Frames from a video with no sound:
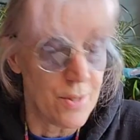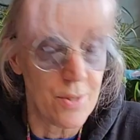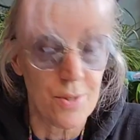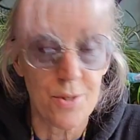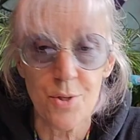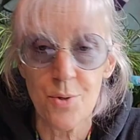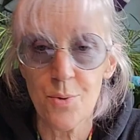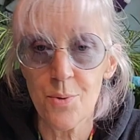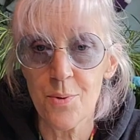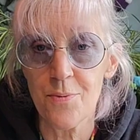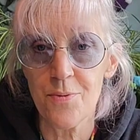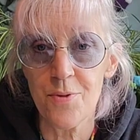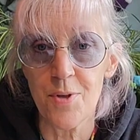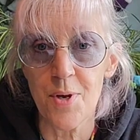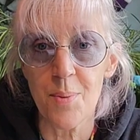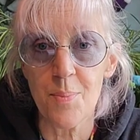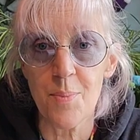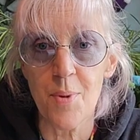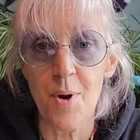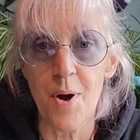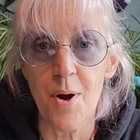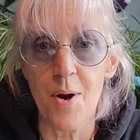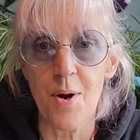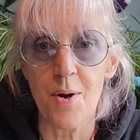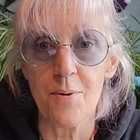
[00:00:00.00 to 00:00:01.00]
Two of
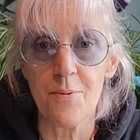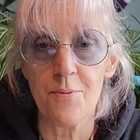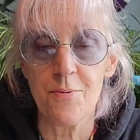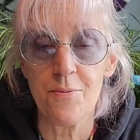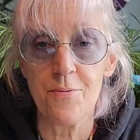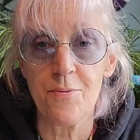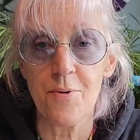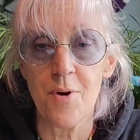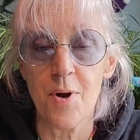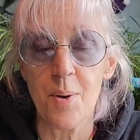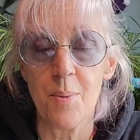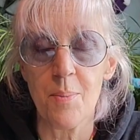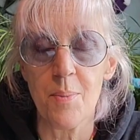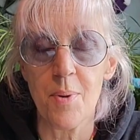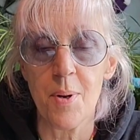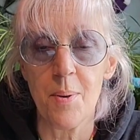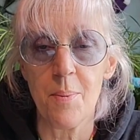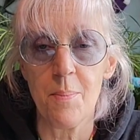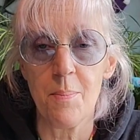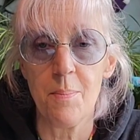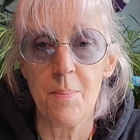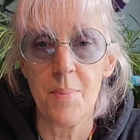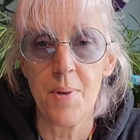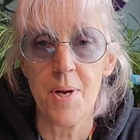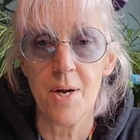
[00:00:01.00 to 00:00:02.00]
them are from
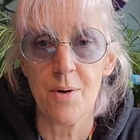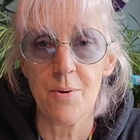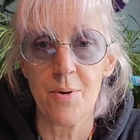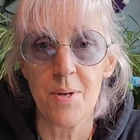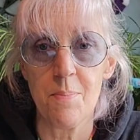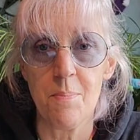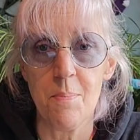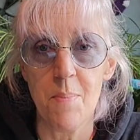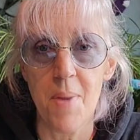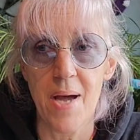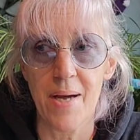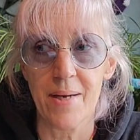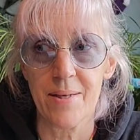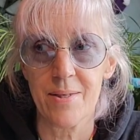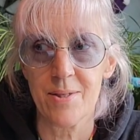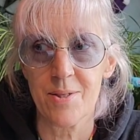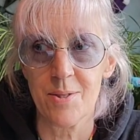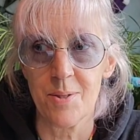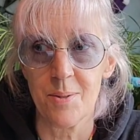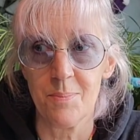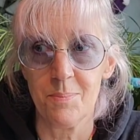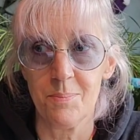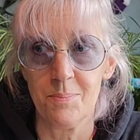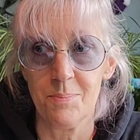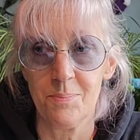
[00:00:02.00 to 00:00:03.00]
Mary
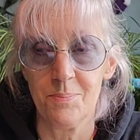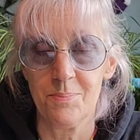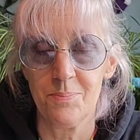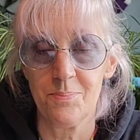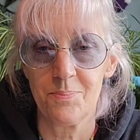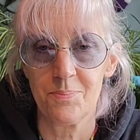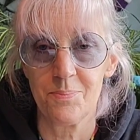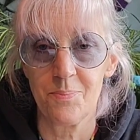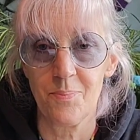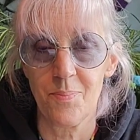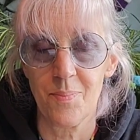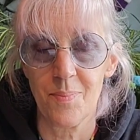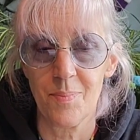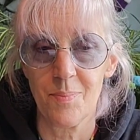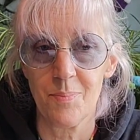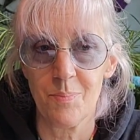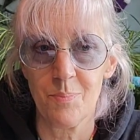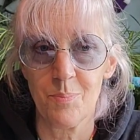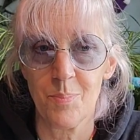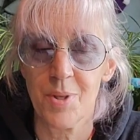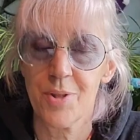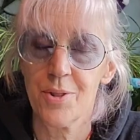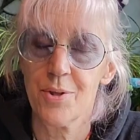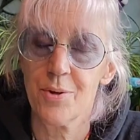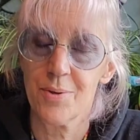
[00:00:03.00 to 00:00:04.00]
Maxim,
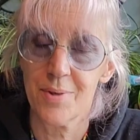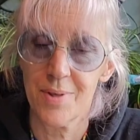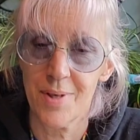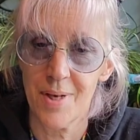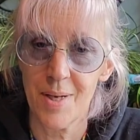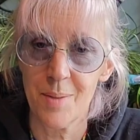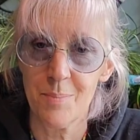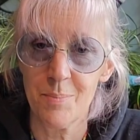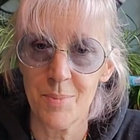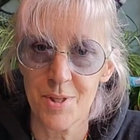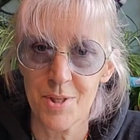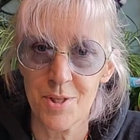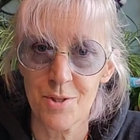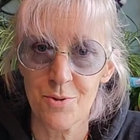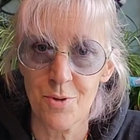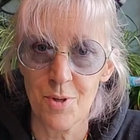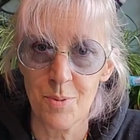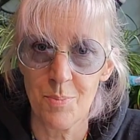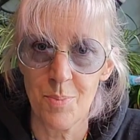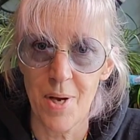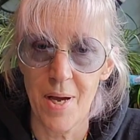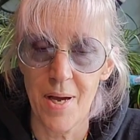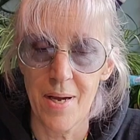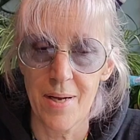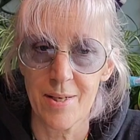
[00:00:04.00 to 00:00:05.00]
but they're not mystery
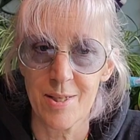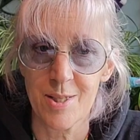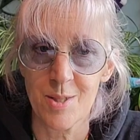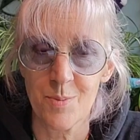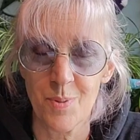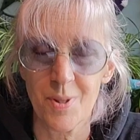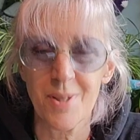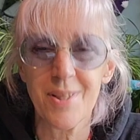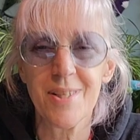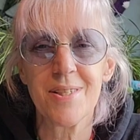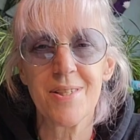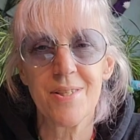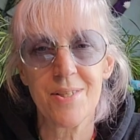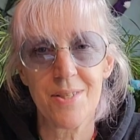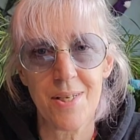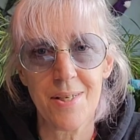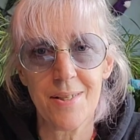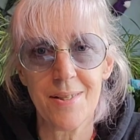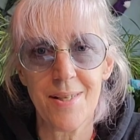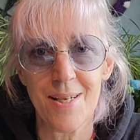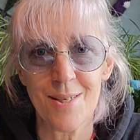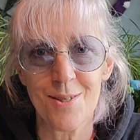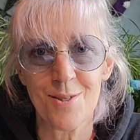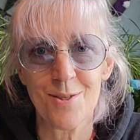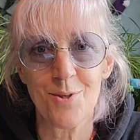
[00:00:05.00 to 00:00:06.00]
bags. But let's
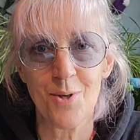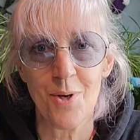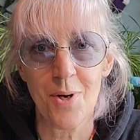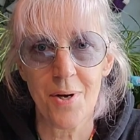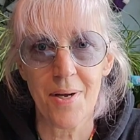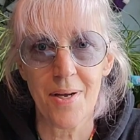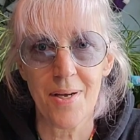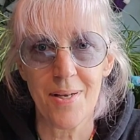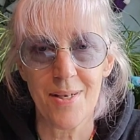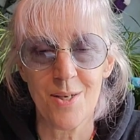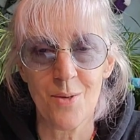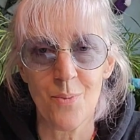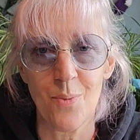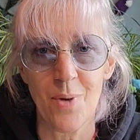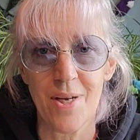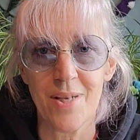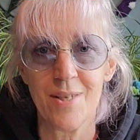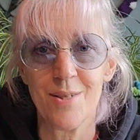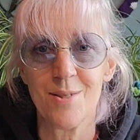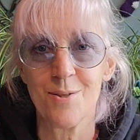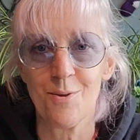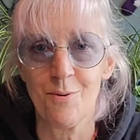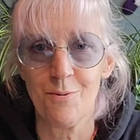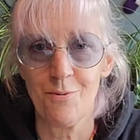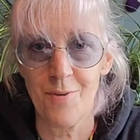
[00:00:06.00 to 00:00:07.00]
sing that song anyway.
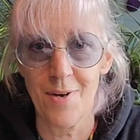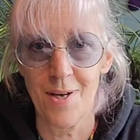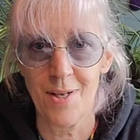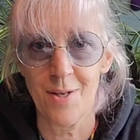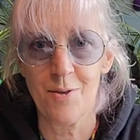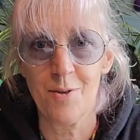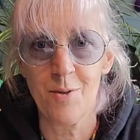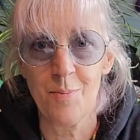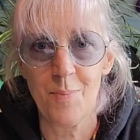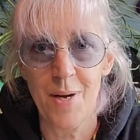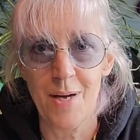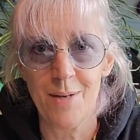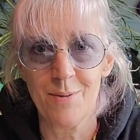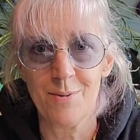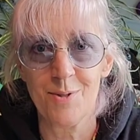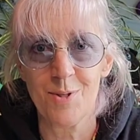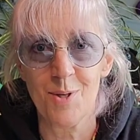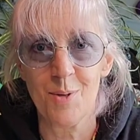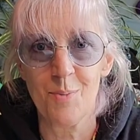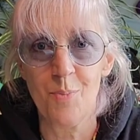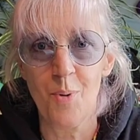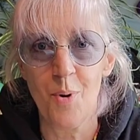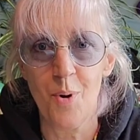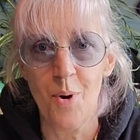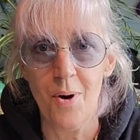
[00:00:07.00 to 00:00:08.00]
So follow the
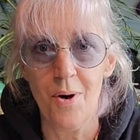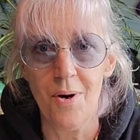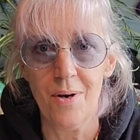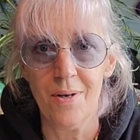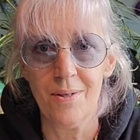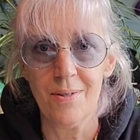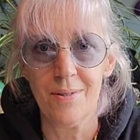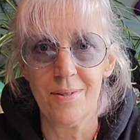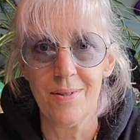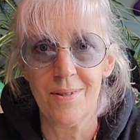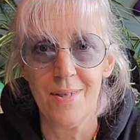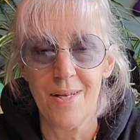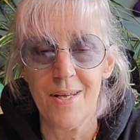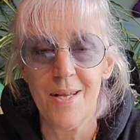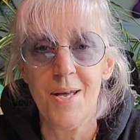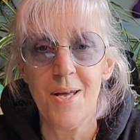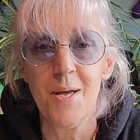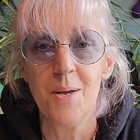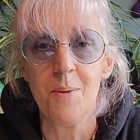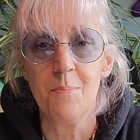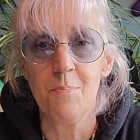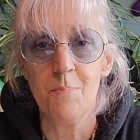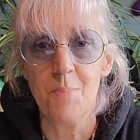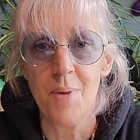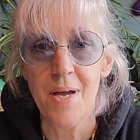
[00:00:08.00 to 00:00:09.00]
bouncing ball.
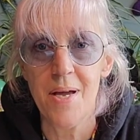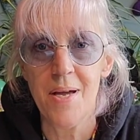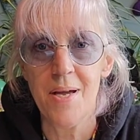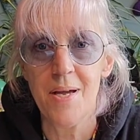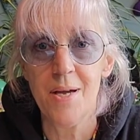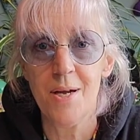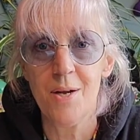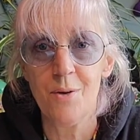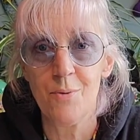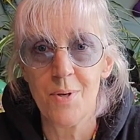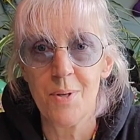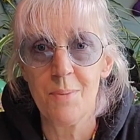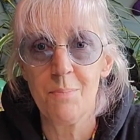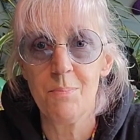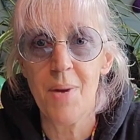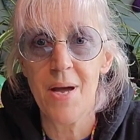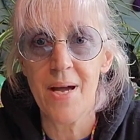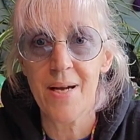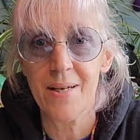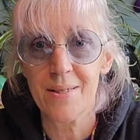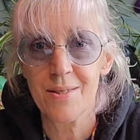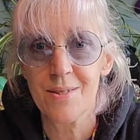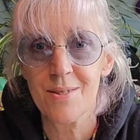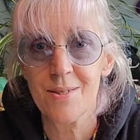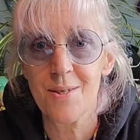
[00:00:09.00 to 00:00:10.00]
Mary
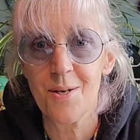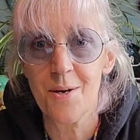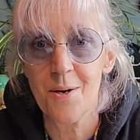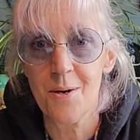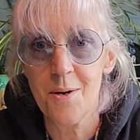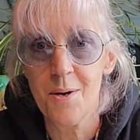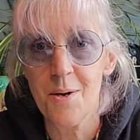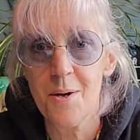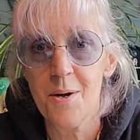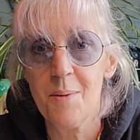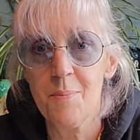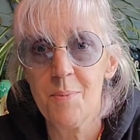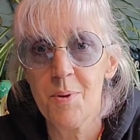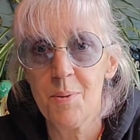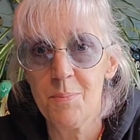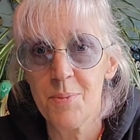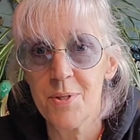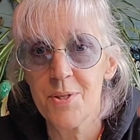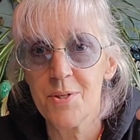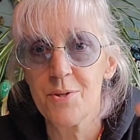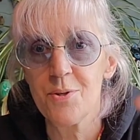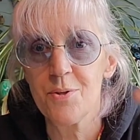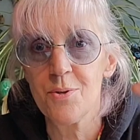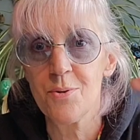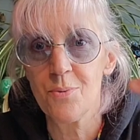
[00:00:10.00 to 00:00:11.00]
Maxim,
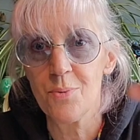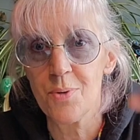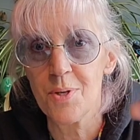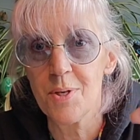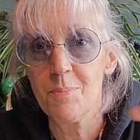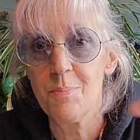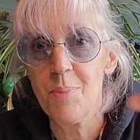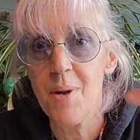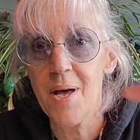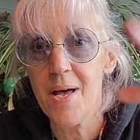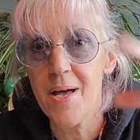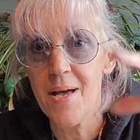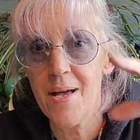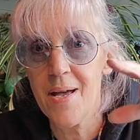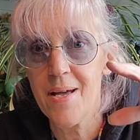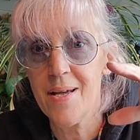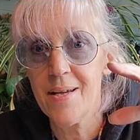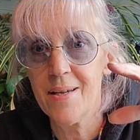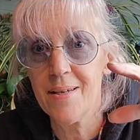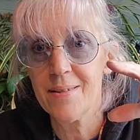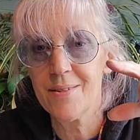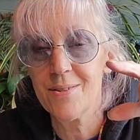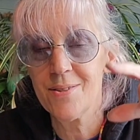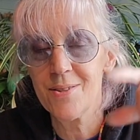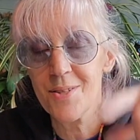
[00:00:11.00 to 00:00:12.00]
mystery
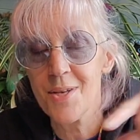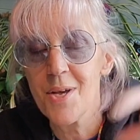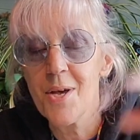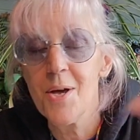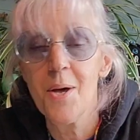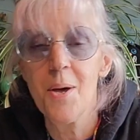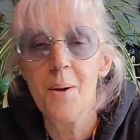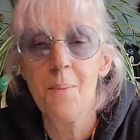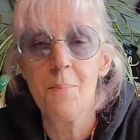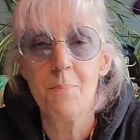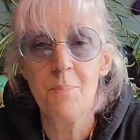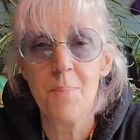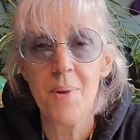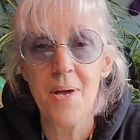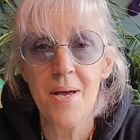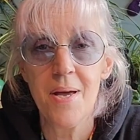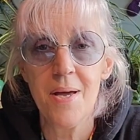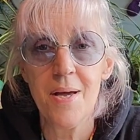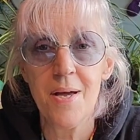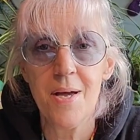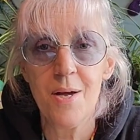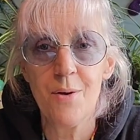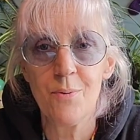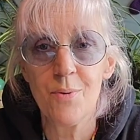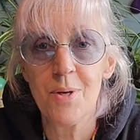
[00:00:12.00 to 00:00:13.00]
bags.
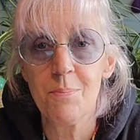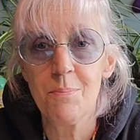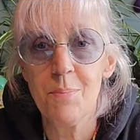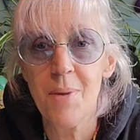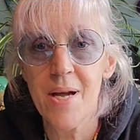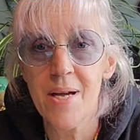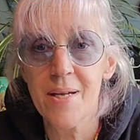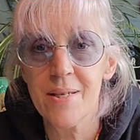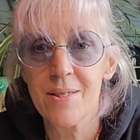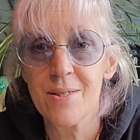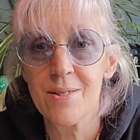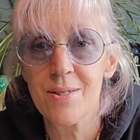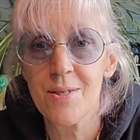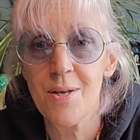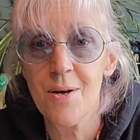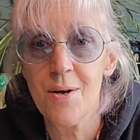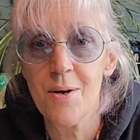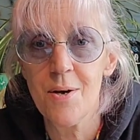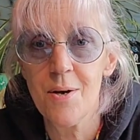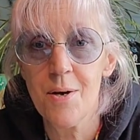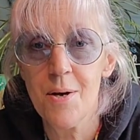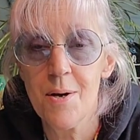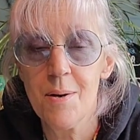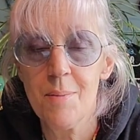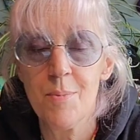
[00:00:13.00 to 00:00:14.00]
Mary
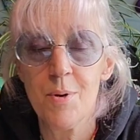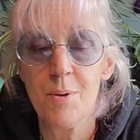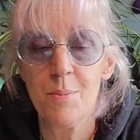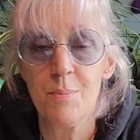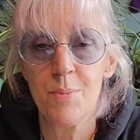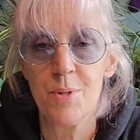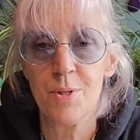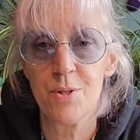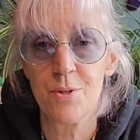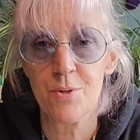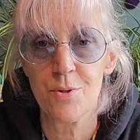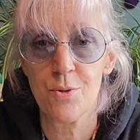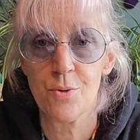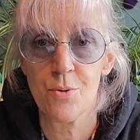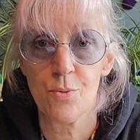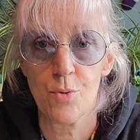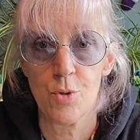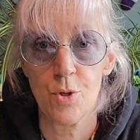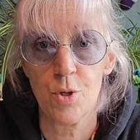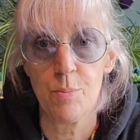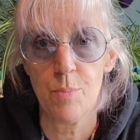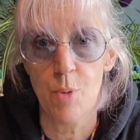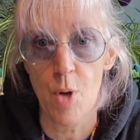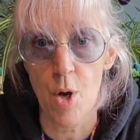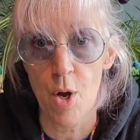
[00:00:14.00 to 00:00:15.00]
Maxim,
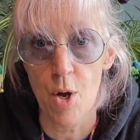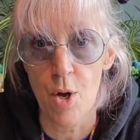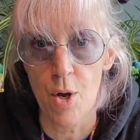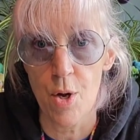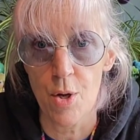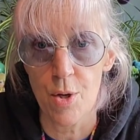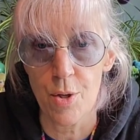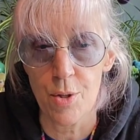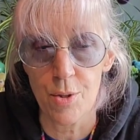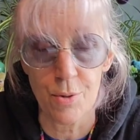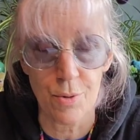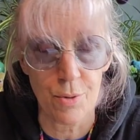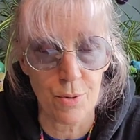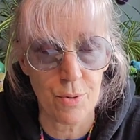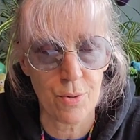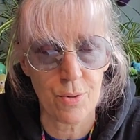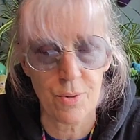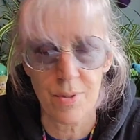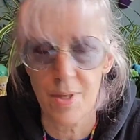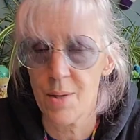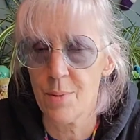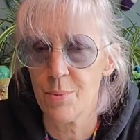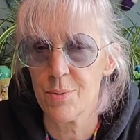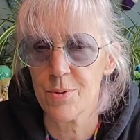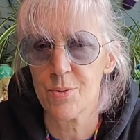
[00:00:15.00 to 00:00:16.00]
mystery bags.
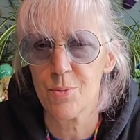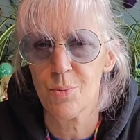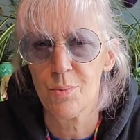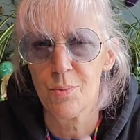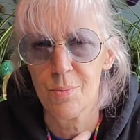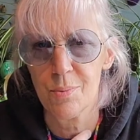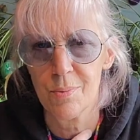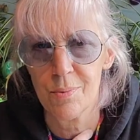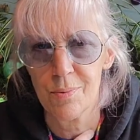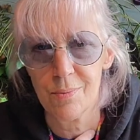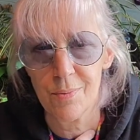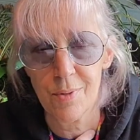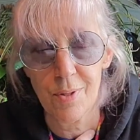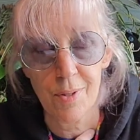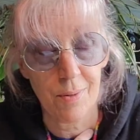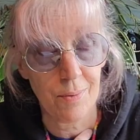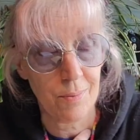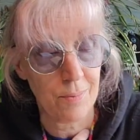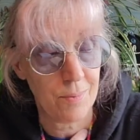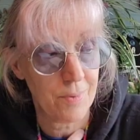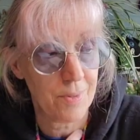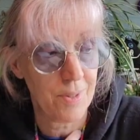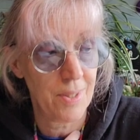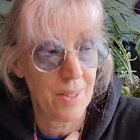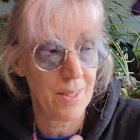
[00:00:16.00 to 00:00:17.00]
That was... Oh,
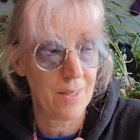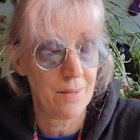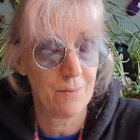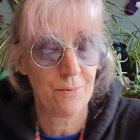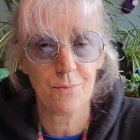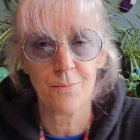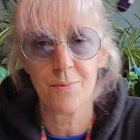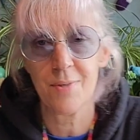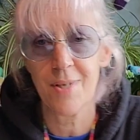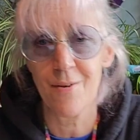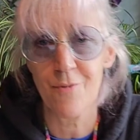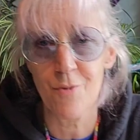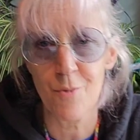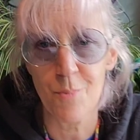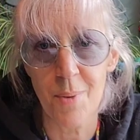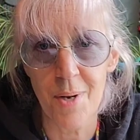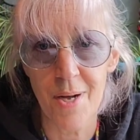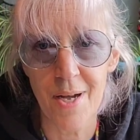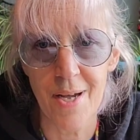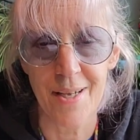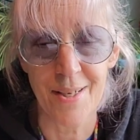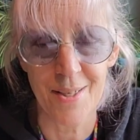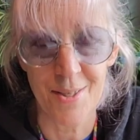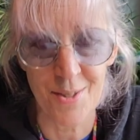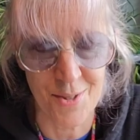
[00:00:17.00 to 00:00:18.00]
yeah, never
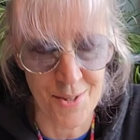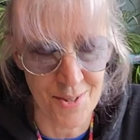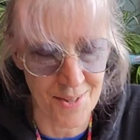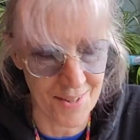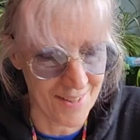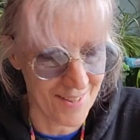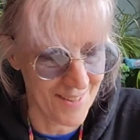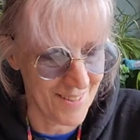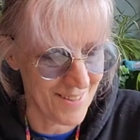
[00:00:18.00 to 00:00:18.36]
mind.